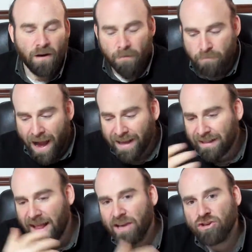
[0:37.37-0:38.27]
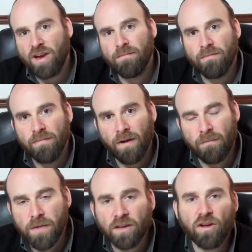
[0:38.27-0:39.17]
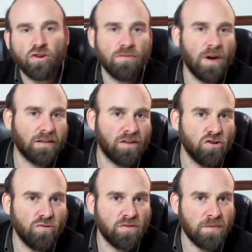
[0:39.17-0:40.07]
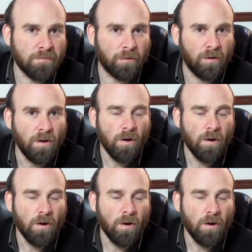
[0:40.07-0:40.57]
a Bayit LaHashem, a Mikdash amongst the Jewish people.